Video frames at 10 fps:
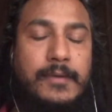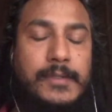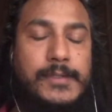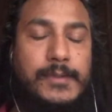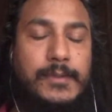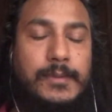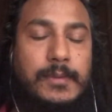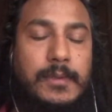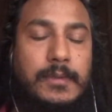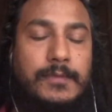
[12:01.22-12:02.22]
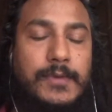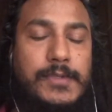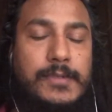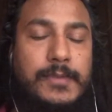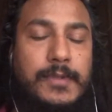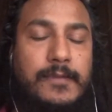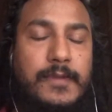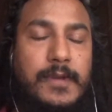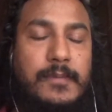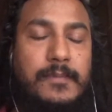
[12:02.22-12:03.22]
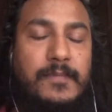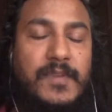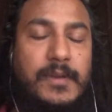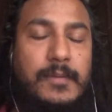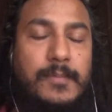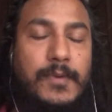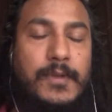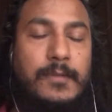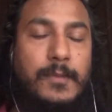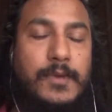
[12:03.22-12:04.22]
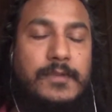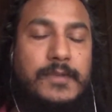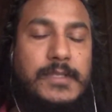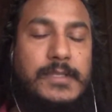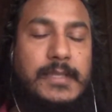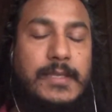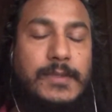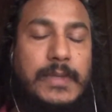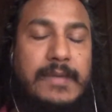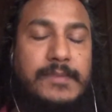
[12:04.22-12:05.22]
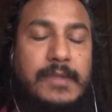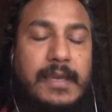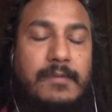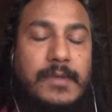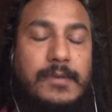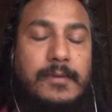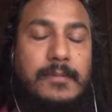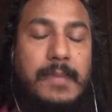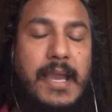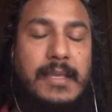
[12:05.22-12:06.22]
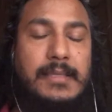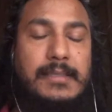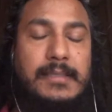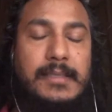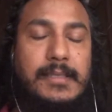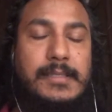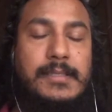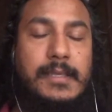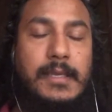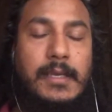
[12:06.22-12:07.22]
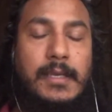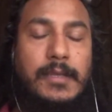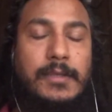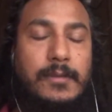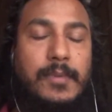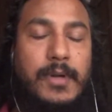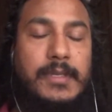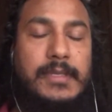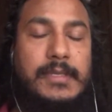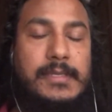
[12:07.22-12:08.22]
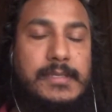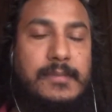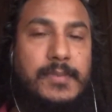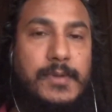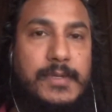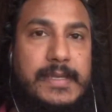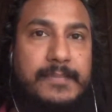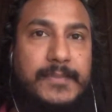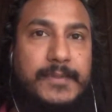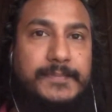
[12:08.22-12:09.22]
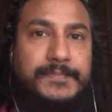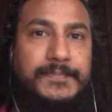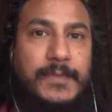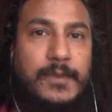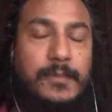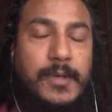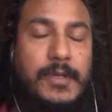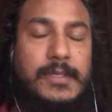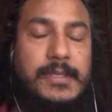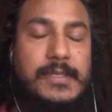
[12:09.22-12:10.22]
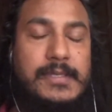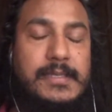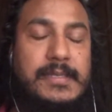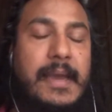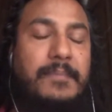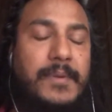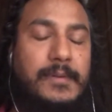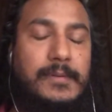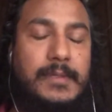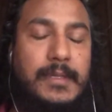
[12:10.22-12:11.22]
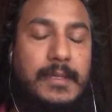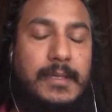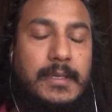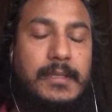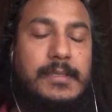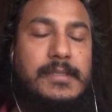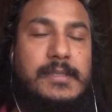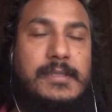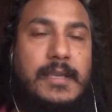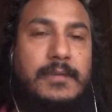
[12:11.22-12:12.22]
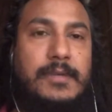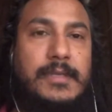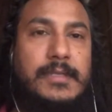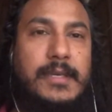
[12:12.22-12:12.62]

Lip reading: also first of all the very very important motivation that you have to have in your mind. It's your body is the pure temple. Your body is the temple. It's a sacred